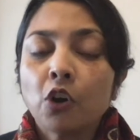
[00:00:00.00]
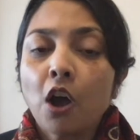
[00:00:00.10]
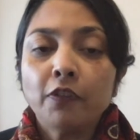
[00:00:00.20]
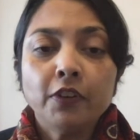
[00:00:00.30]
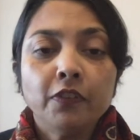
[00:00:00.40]

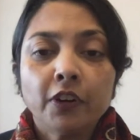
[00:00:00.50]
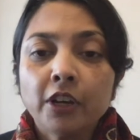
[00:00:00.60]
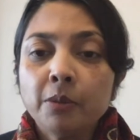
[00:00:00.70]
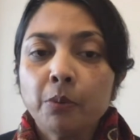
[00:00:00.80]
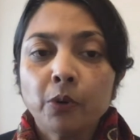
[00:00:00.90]
often
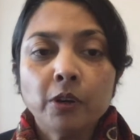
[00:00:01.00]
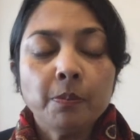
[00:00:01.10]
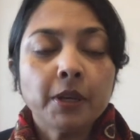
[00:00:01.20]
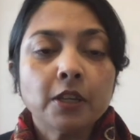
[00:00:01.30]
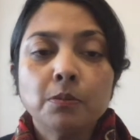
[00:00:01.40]
very important
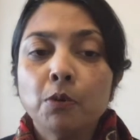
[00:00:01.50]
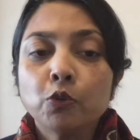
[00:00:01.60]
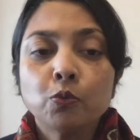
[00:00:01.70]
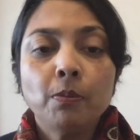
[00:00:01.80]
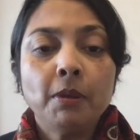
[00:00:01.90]
because
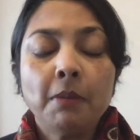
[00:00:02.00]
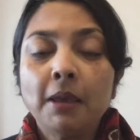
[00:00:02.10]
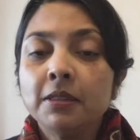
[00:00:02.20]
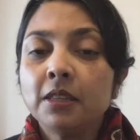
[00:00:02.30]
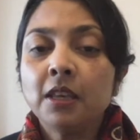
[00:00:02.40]
most women may
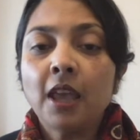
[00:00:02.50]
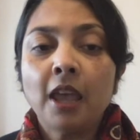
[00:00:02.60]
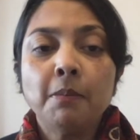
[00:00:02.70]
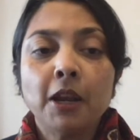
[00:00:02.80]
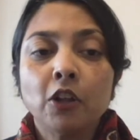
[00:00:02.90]
see
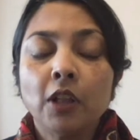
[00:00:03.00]
a medical